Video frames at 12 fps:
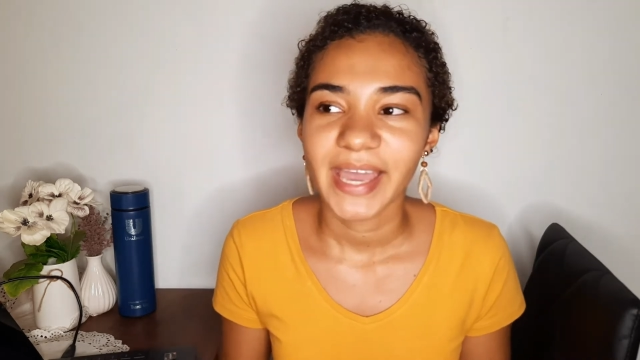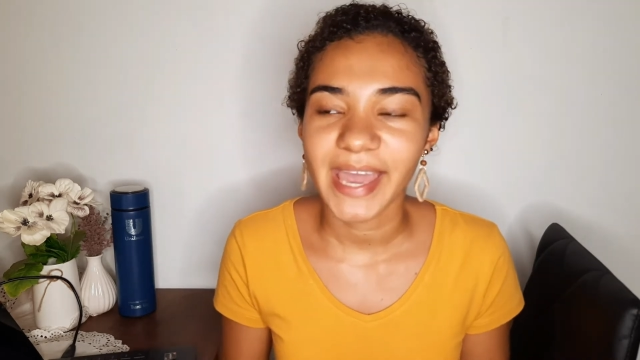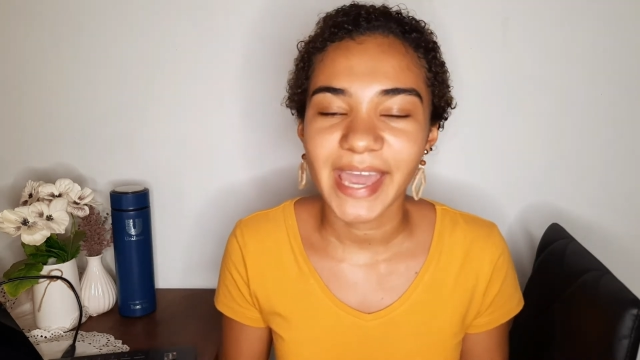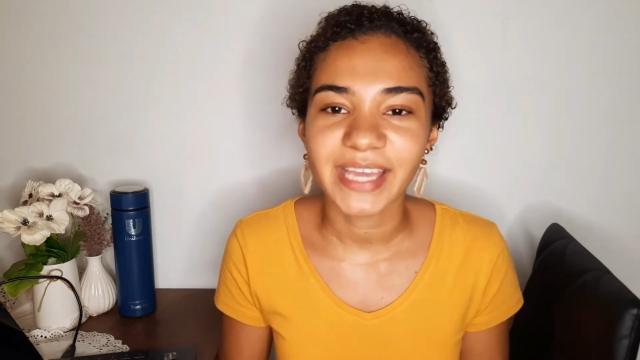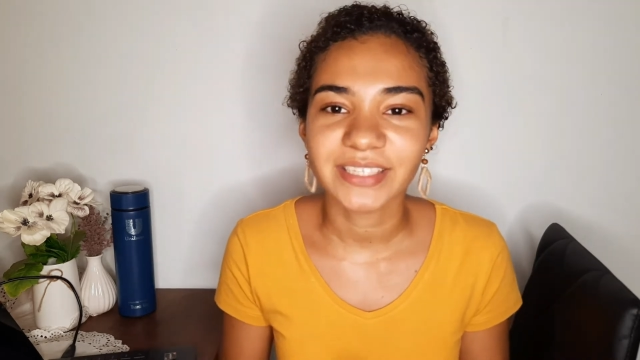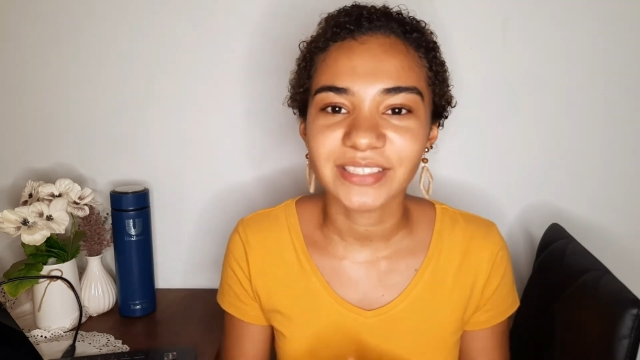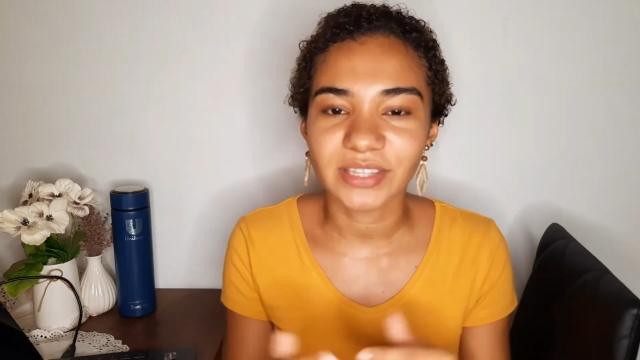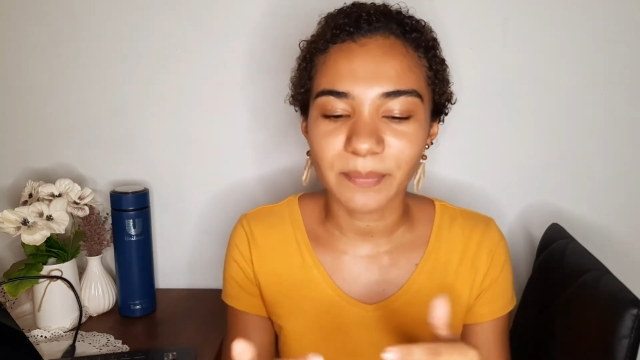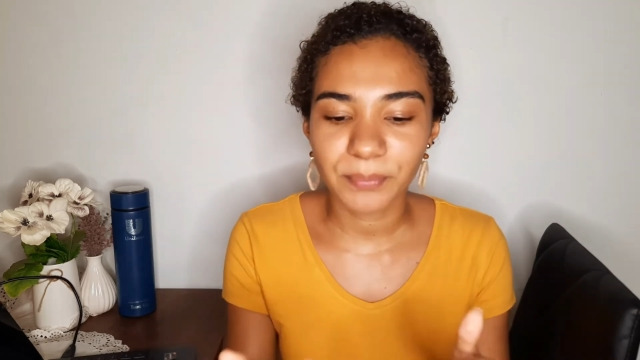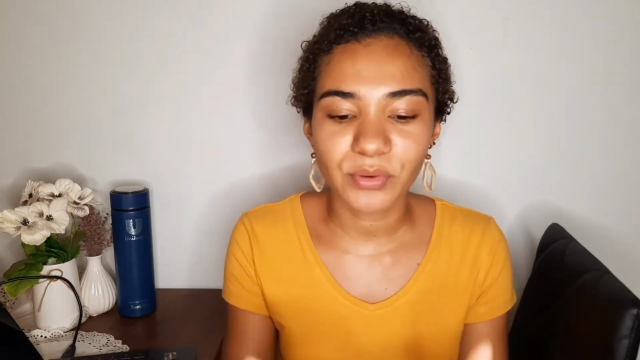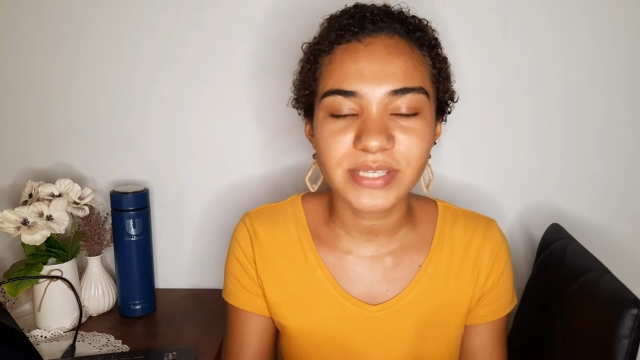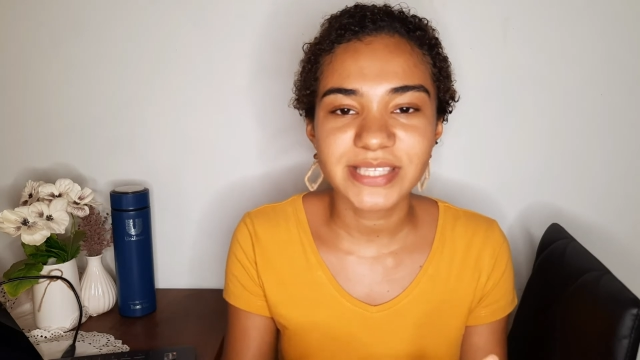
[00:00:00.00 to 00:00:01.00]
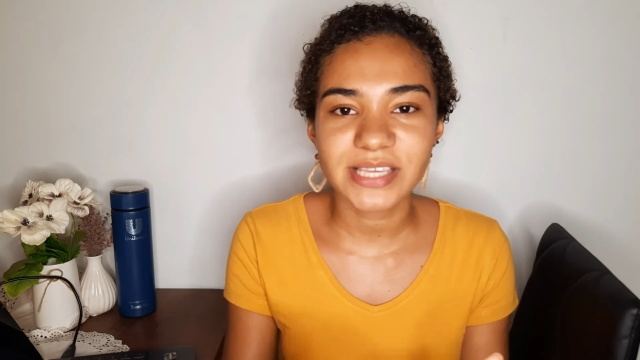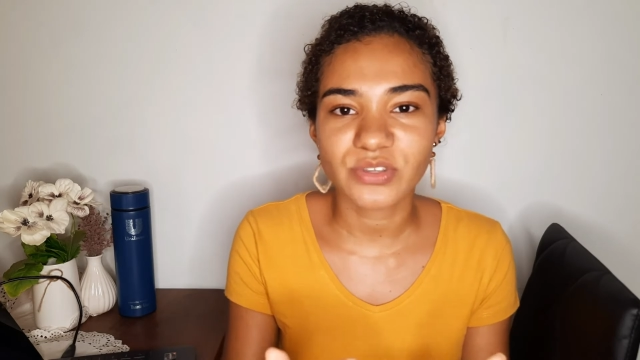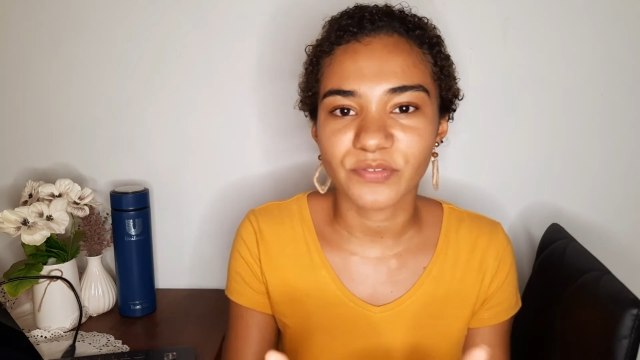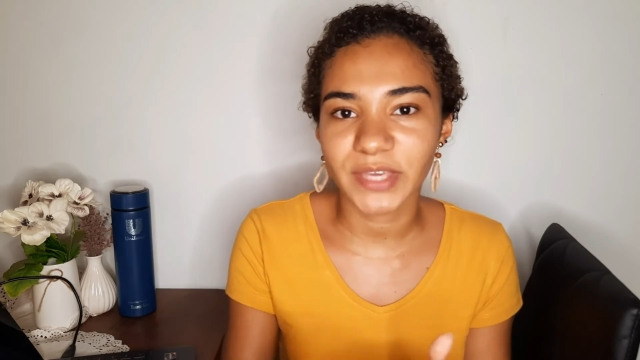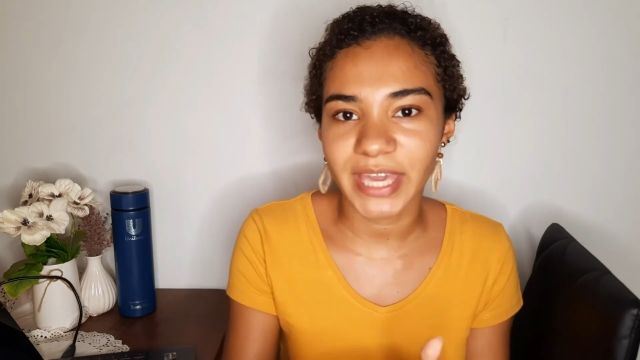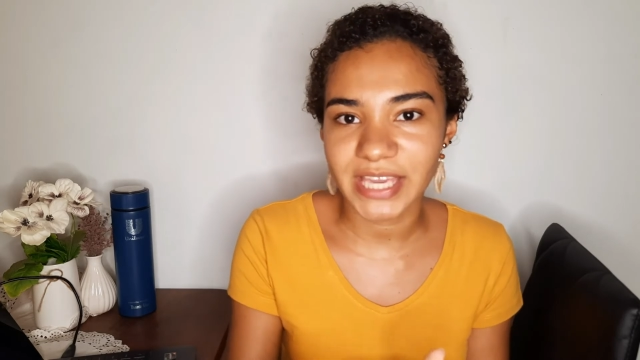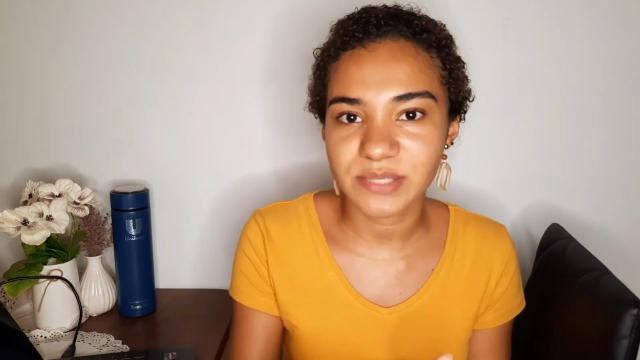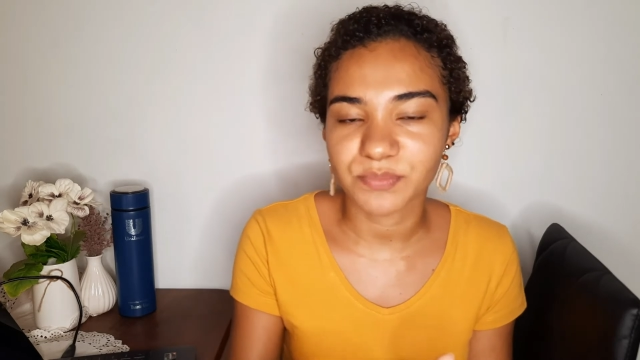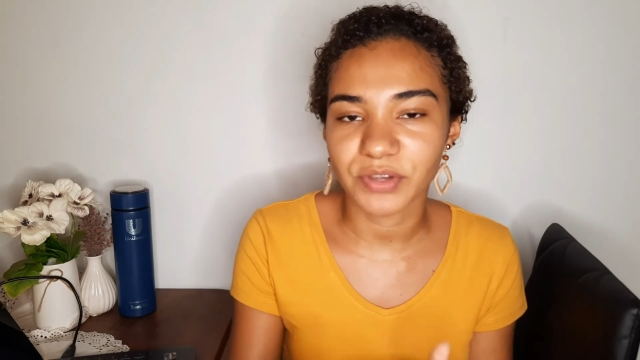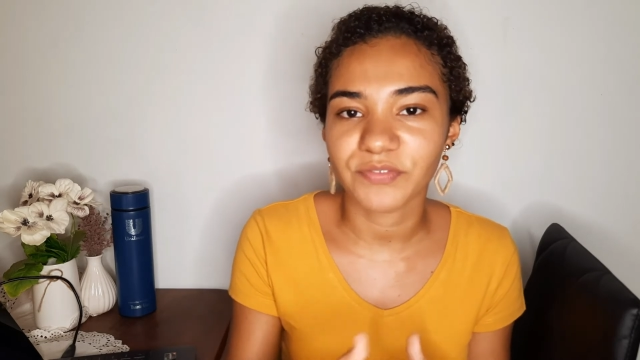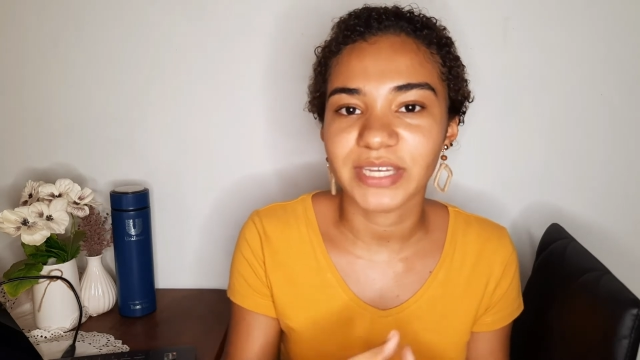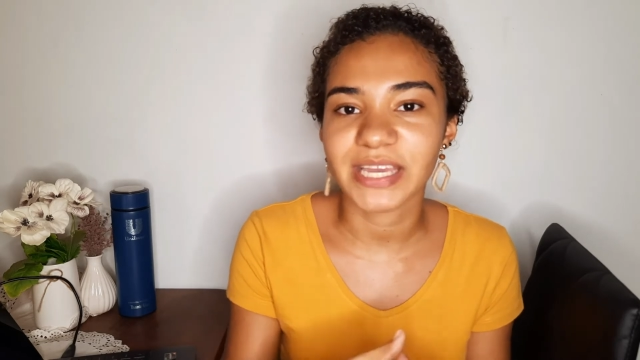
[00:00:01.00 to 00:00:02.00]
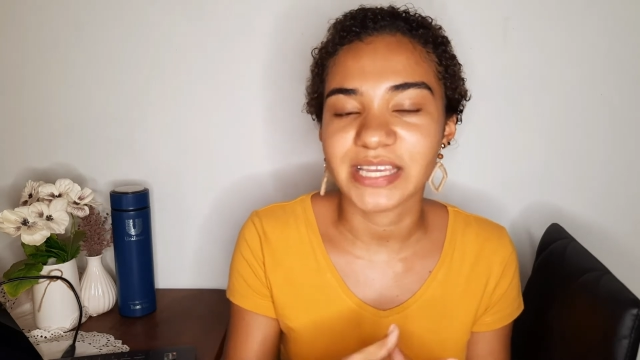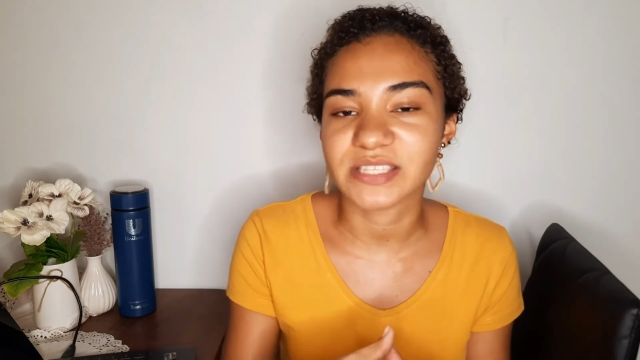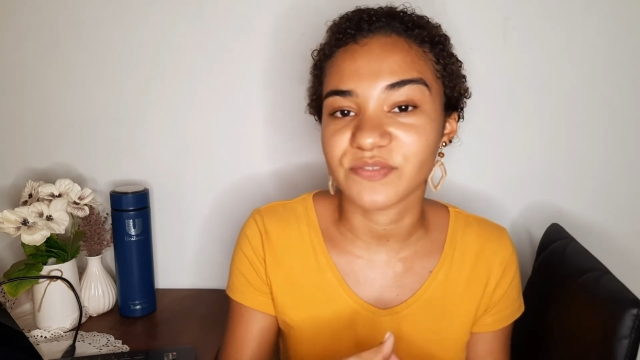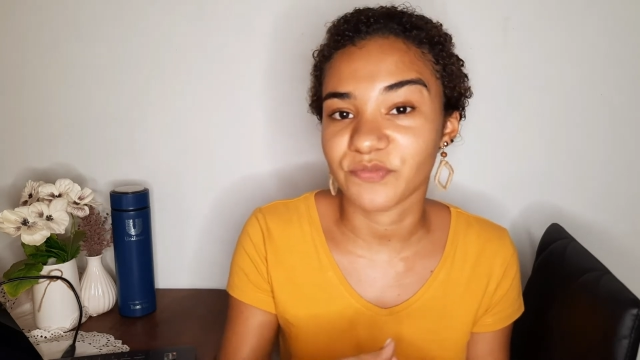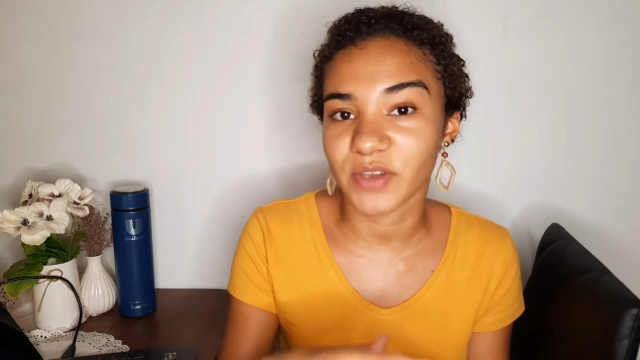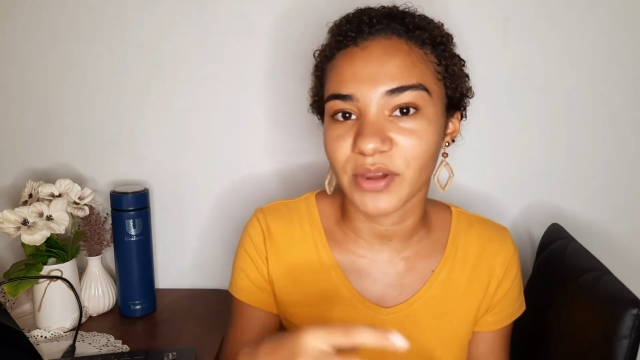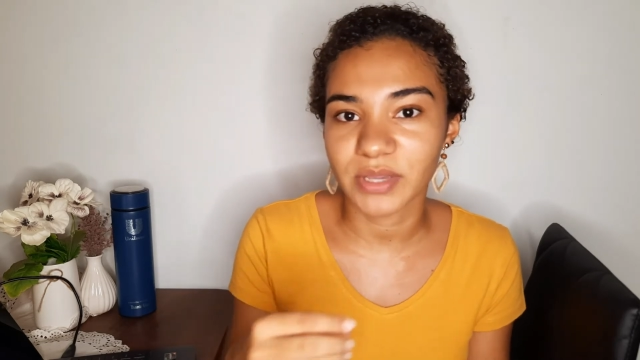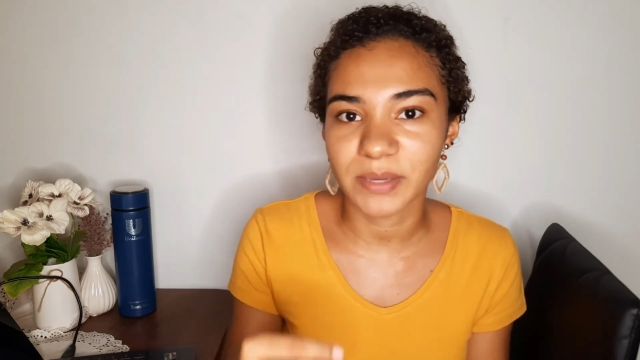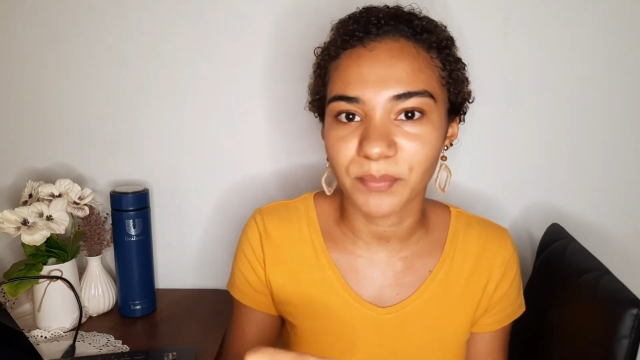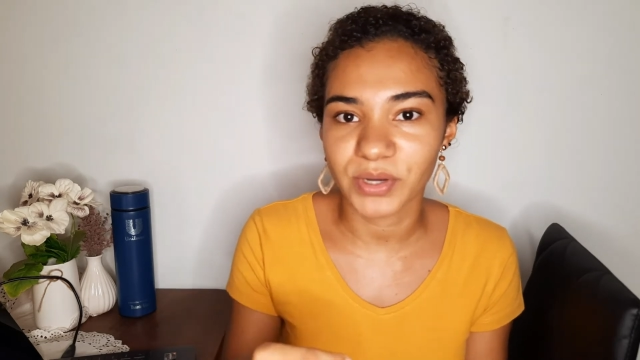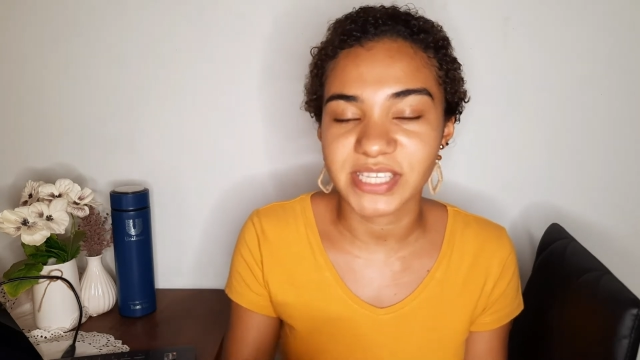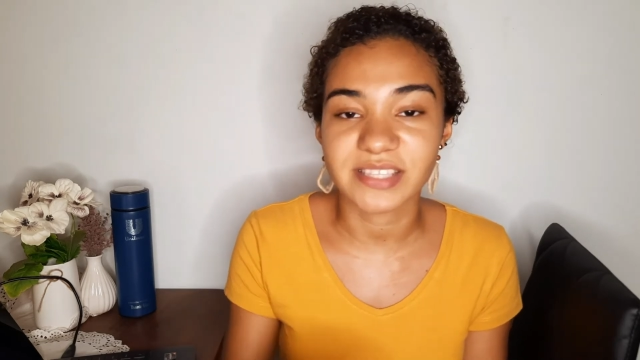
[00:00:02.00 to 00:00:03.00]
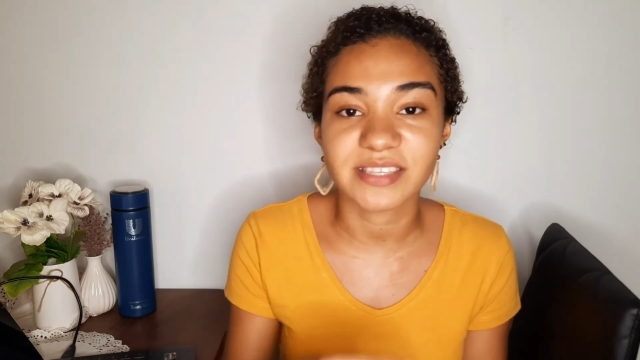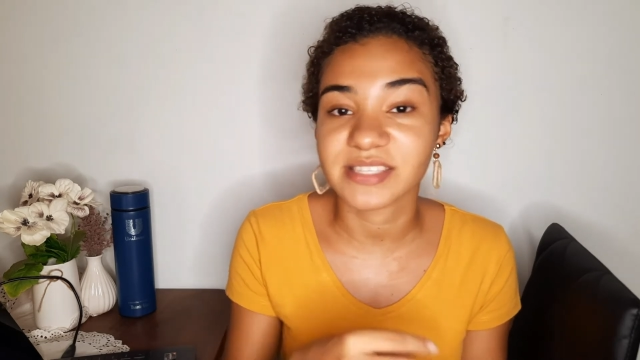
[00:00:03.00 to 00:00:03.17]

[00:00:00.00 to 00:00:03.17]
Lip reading: And the process of case briefing is very important.